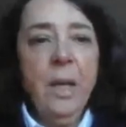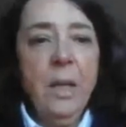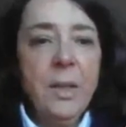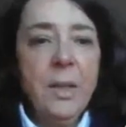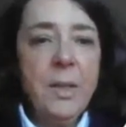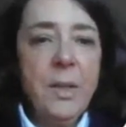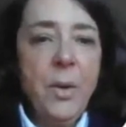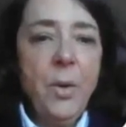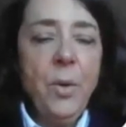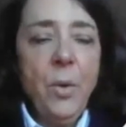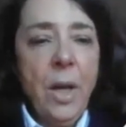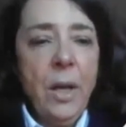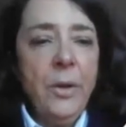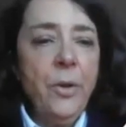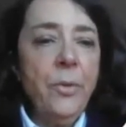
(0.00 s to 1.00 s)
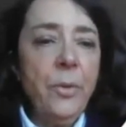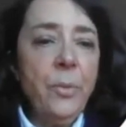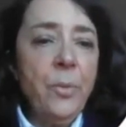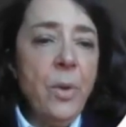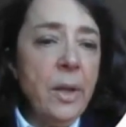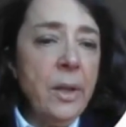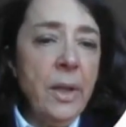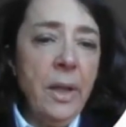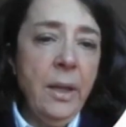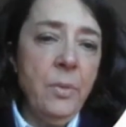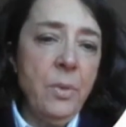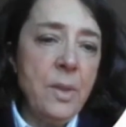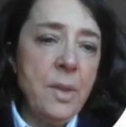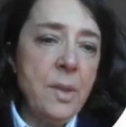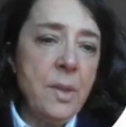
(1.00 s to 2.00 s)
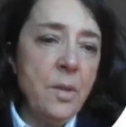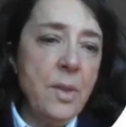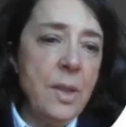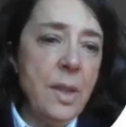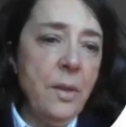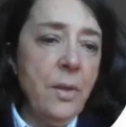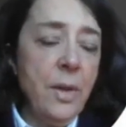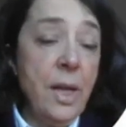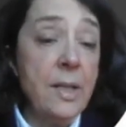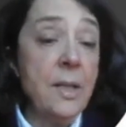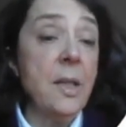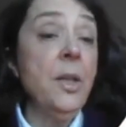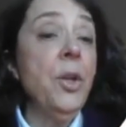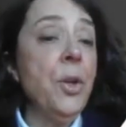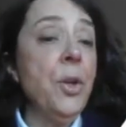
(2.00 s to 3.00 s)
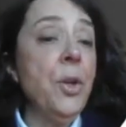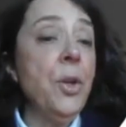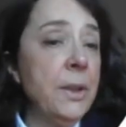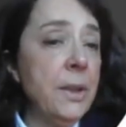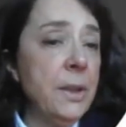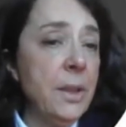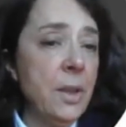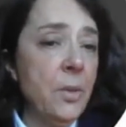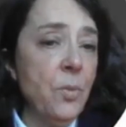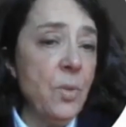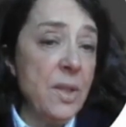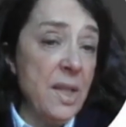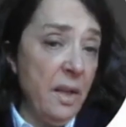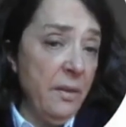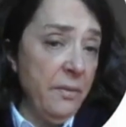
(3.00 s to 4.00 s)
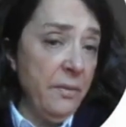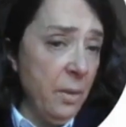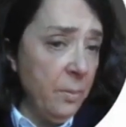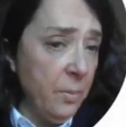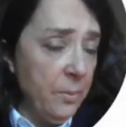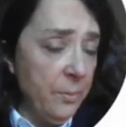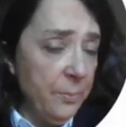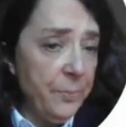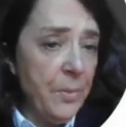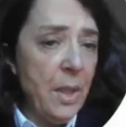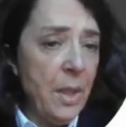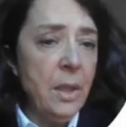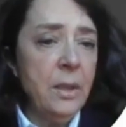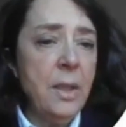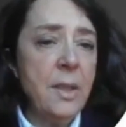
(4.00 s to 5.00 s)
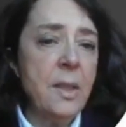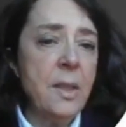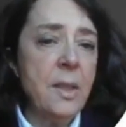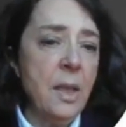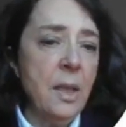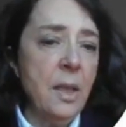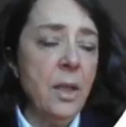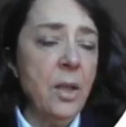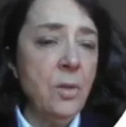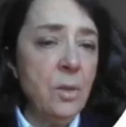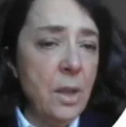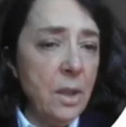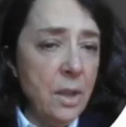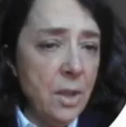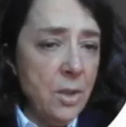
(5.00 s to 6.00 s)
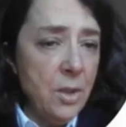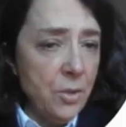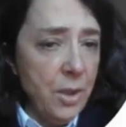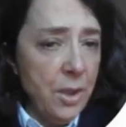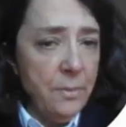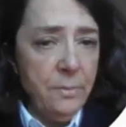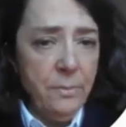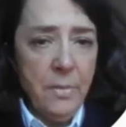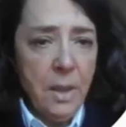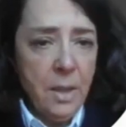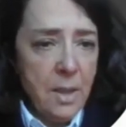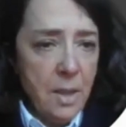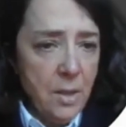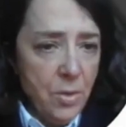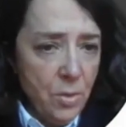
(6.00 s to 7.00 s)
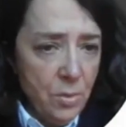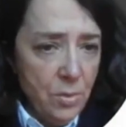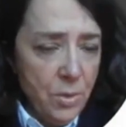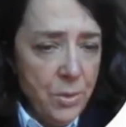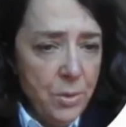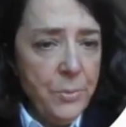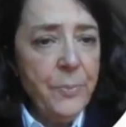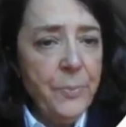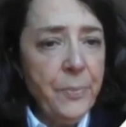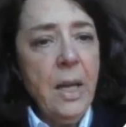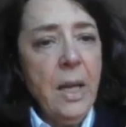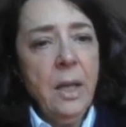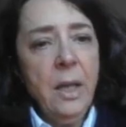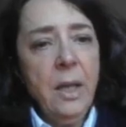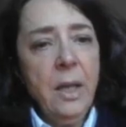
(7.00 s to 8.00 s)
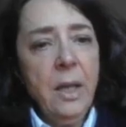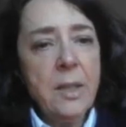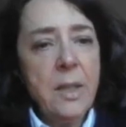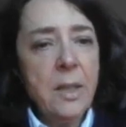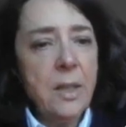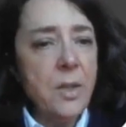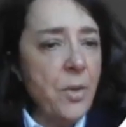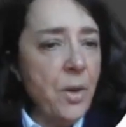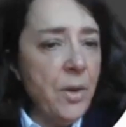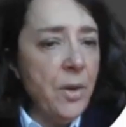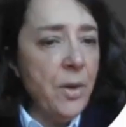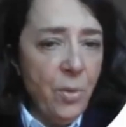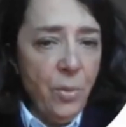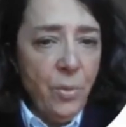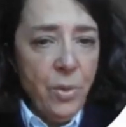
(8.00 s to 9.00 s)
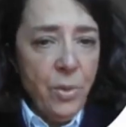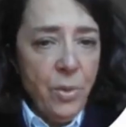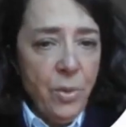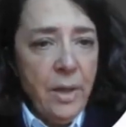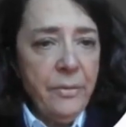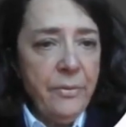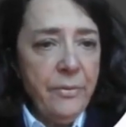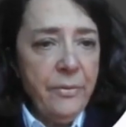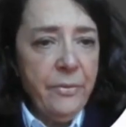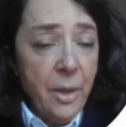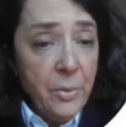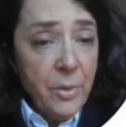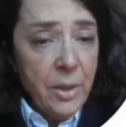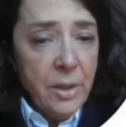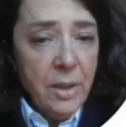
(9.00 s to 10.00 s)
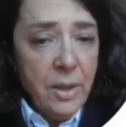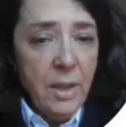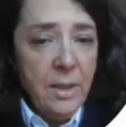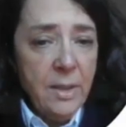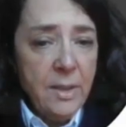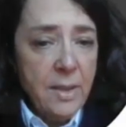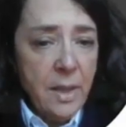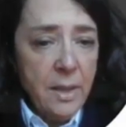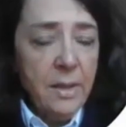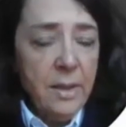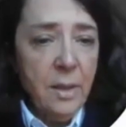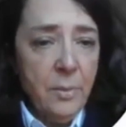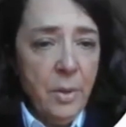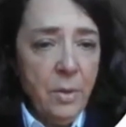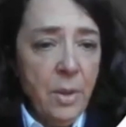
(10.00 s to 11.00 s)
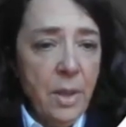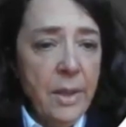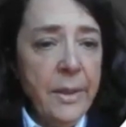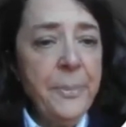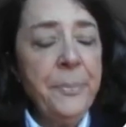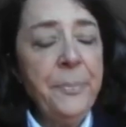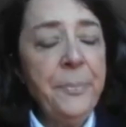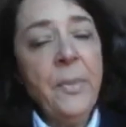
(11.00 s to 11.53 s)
So another one, it was considered as a new entity, it was AFib, and this is an acute lung injury, as I told you, is straightforward fibrin inside the alveoli.